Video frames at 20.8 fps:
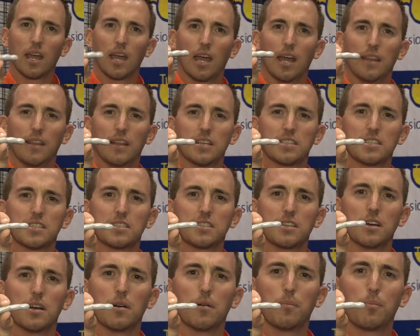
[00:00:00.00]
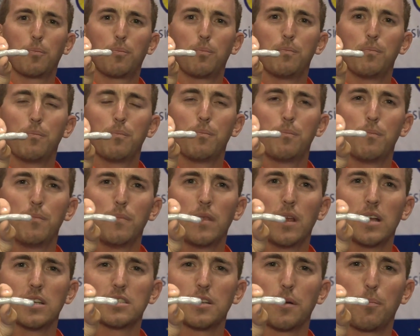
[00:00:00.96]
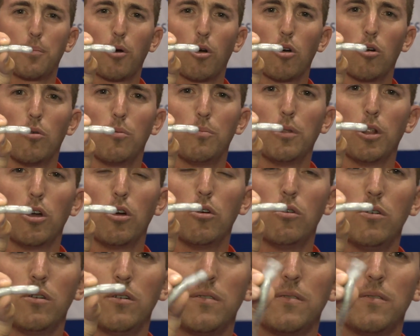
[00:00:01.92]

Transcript: And this is the pearl blue.